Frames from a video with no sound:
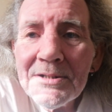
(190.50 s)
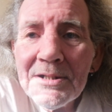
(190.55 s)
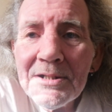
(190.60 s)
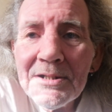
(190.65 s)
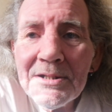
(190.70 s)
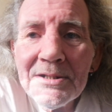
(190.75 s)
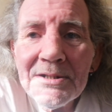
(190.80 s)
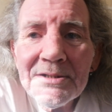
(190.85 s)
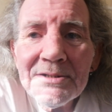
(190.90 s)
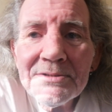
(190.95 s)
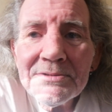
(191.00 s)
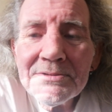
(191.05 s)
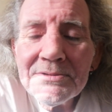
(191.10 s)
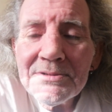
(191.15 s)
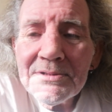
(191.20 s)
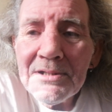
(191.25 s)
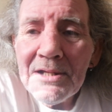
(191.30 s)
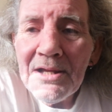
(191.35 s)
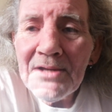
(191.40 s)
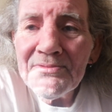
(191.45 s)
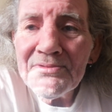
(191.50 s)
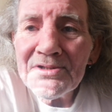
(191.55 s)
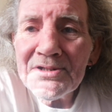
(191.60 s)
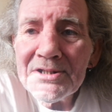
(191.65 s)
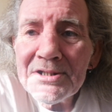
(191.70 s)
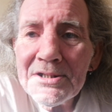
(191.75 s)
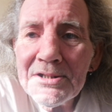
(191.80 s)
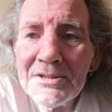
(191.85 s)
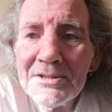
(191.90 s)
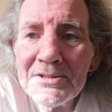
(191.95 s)
Uh,
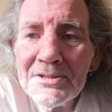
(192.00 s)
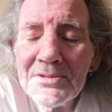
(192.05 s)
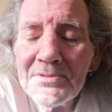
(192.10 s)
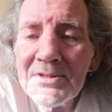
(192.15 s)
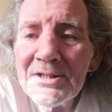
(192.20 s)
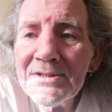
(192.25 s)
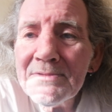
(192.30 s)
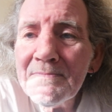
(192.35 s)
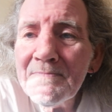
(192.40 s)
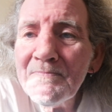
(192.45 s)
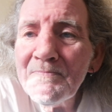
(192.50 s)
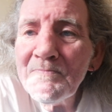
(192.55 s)
heavily, anyway.